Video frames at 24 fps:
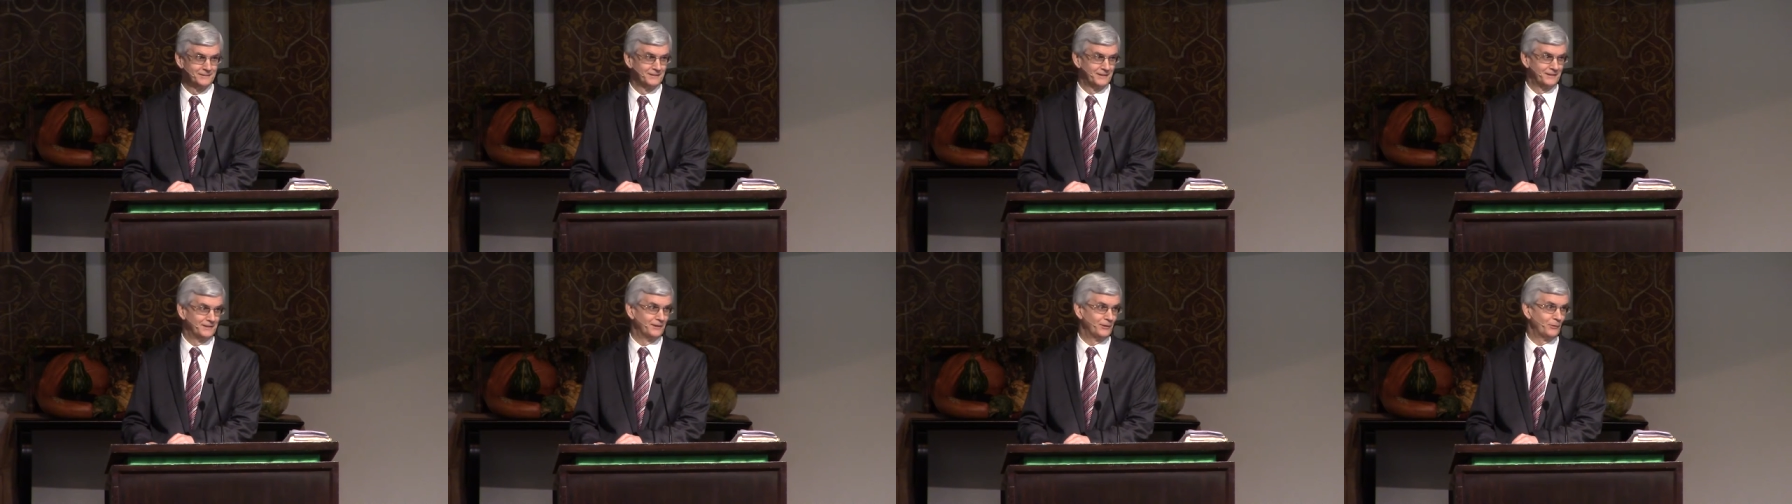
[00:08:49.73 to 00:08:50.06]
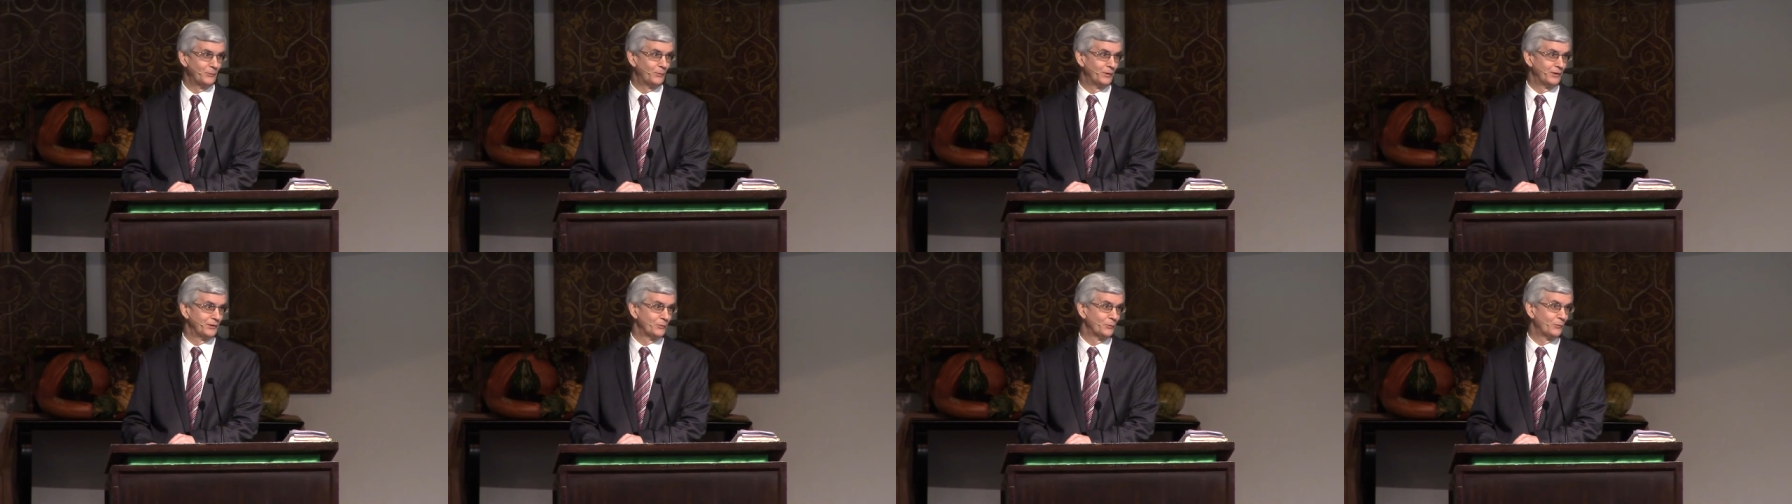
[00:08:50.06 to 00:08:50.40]
I
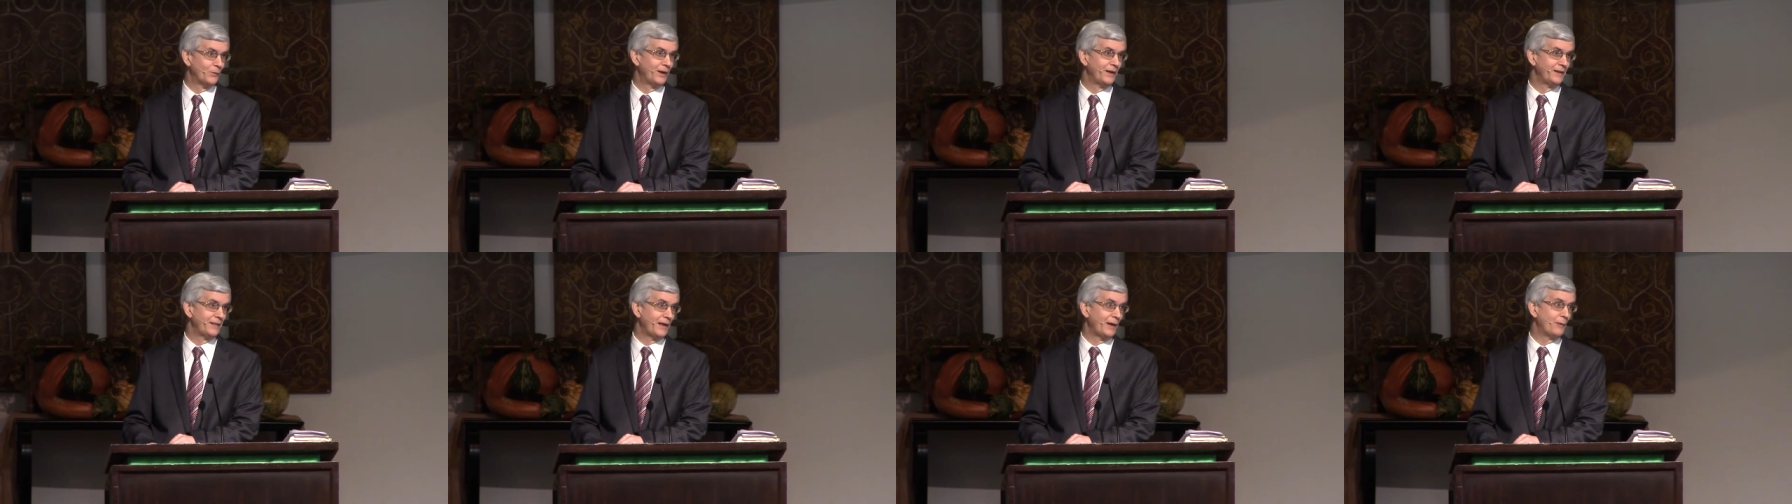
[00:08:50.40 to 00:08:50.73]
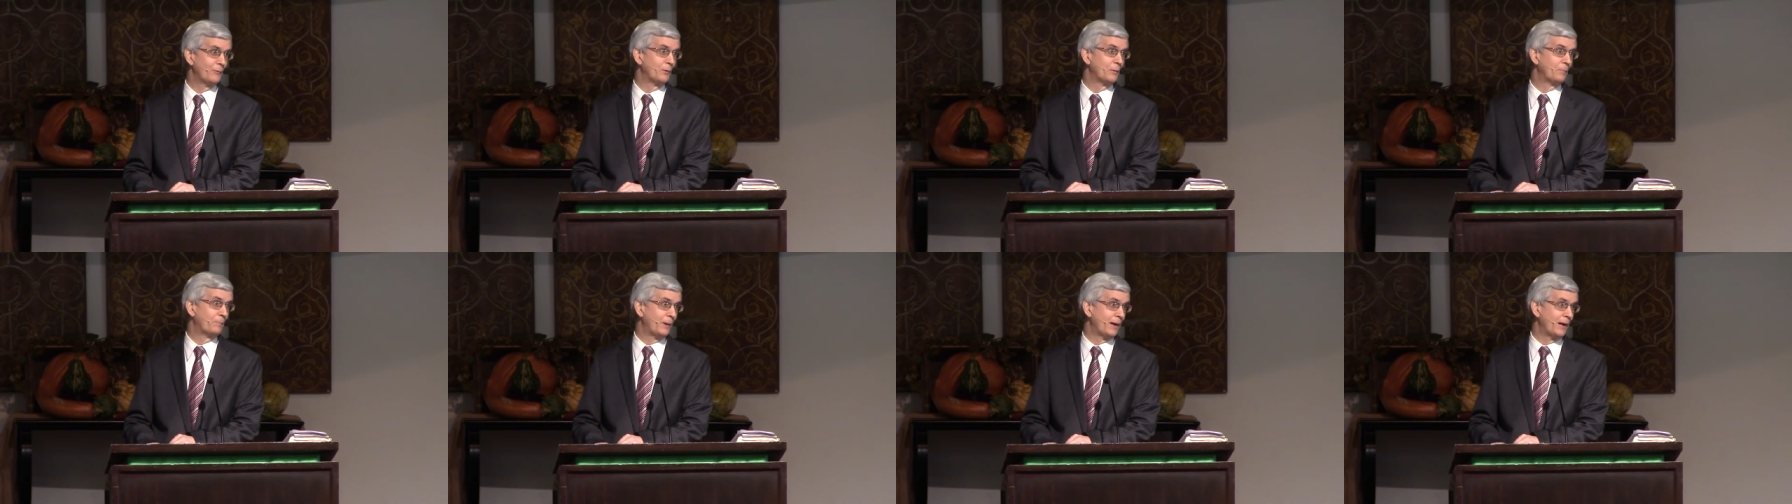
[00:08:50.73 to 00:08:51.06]
wonder why that
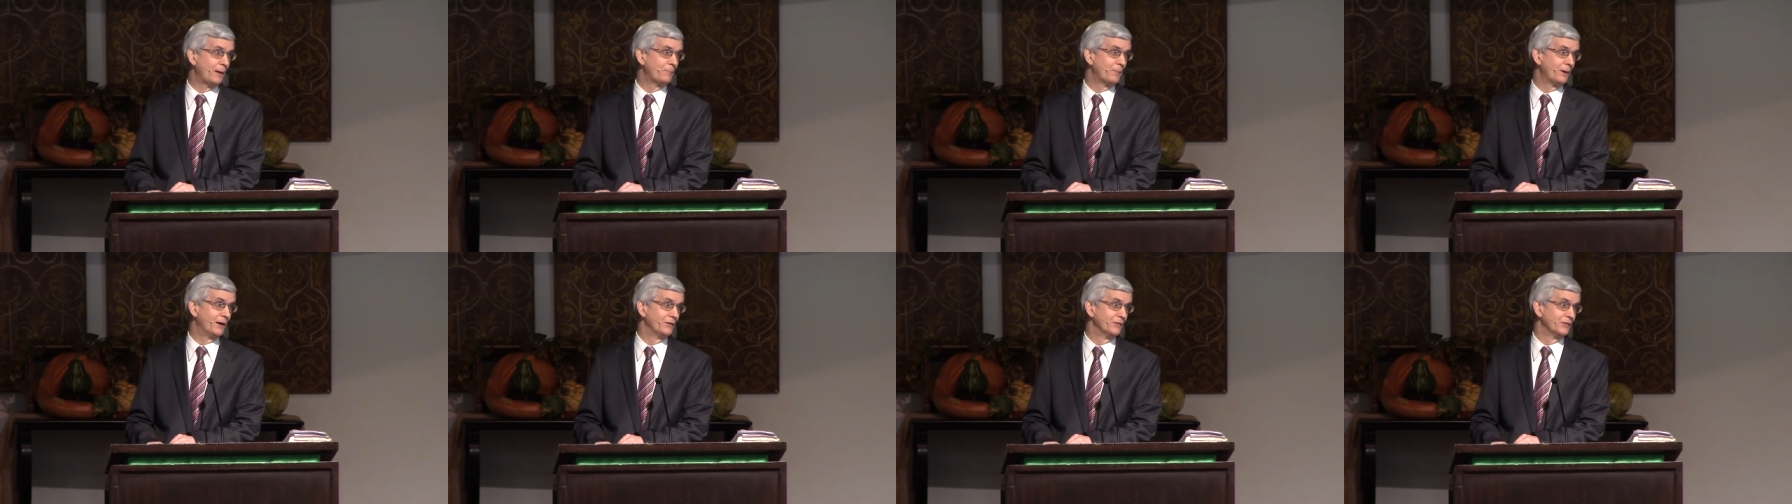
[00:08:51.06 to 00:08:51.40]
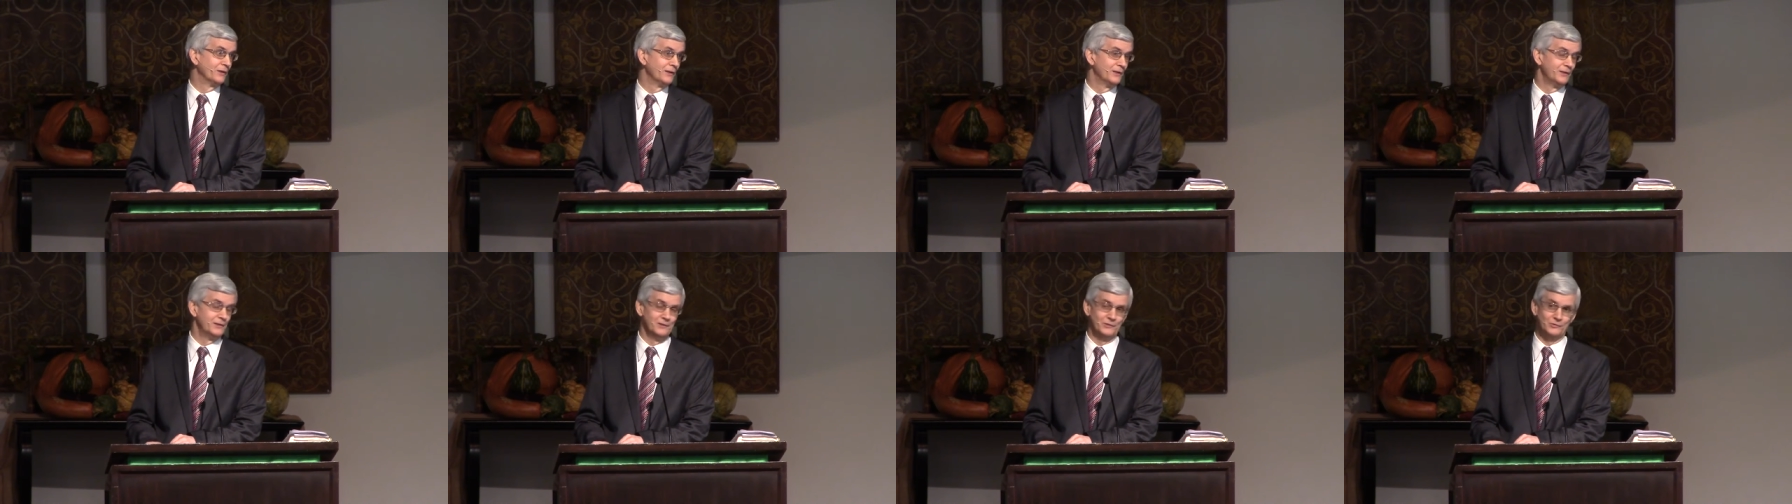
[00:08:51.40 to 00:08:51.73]
would pop on the
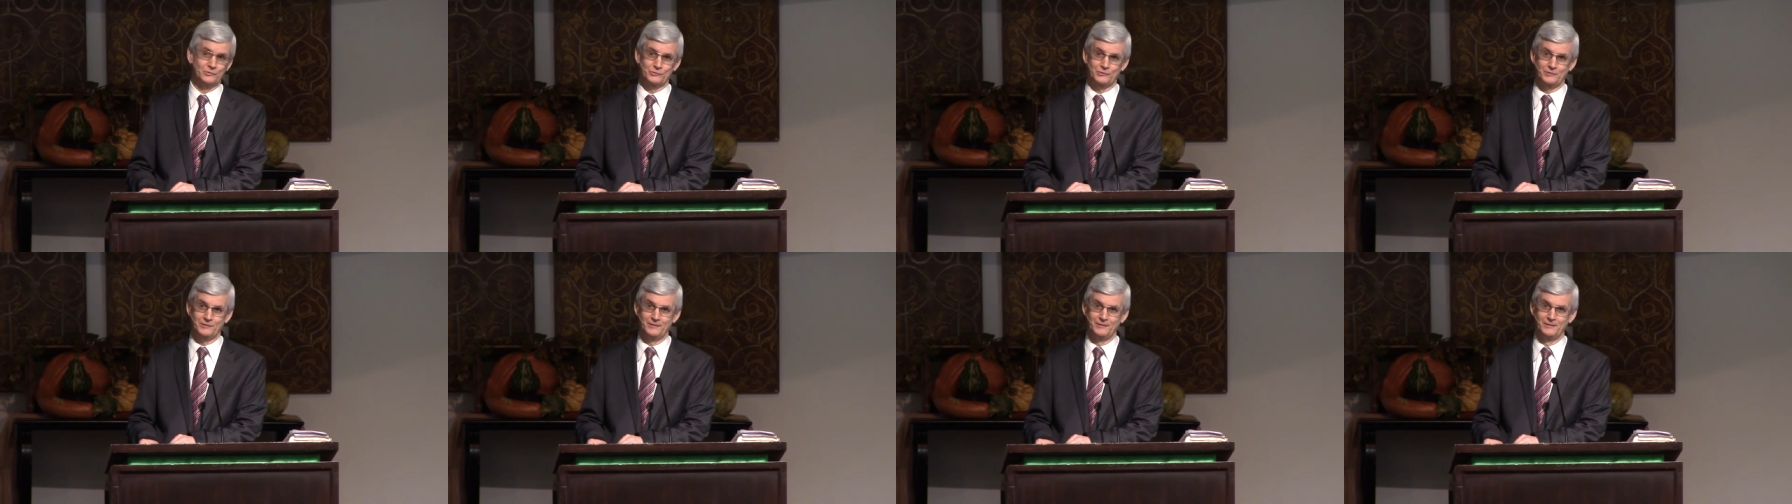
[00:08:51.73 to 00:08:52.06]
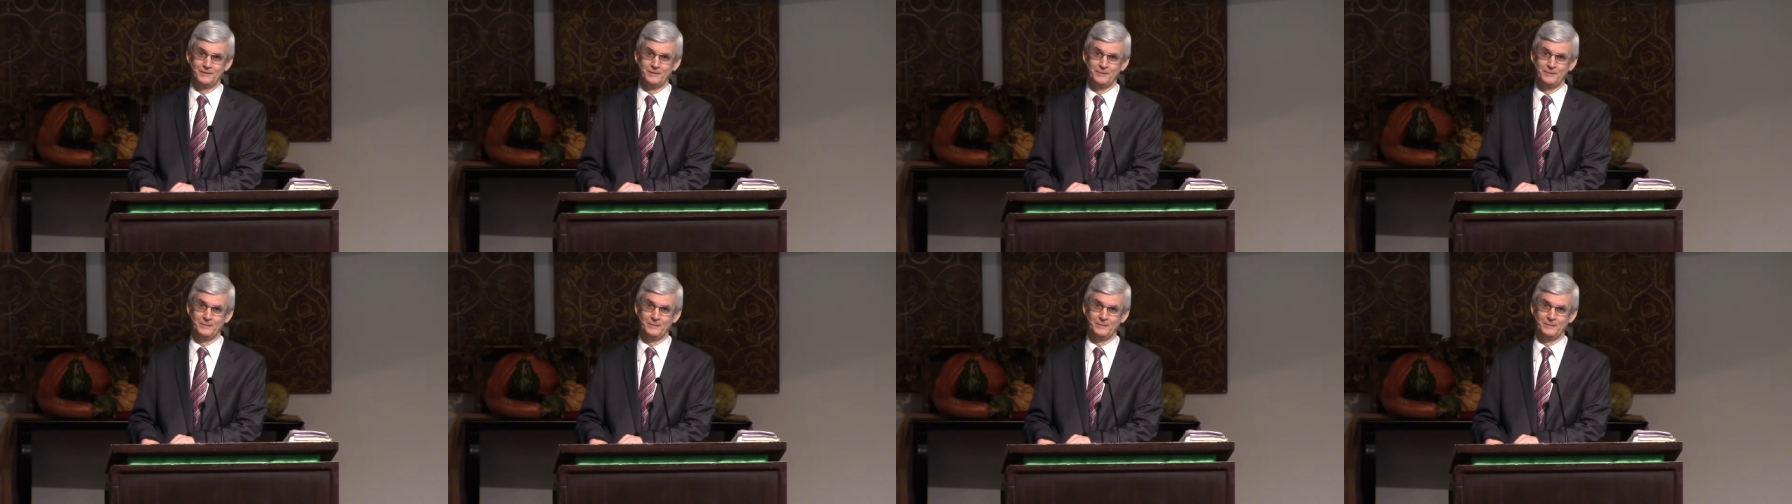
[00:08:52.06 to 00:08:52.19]
list.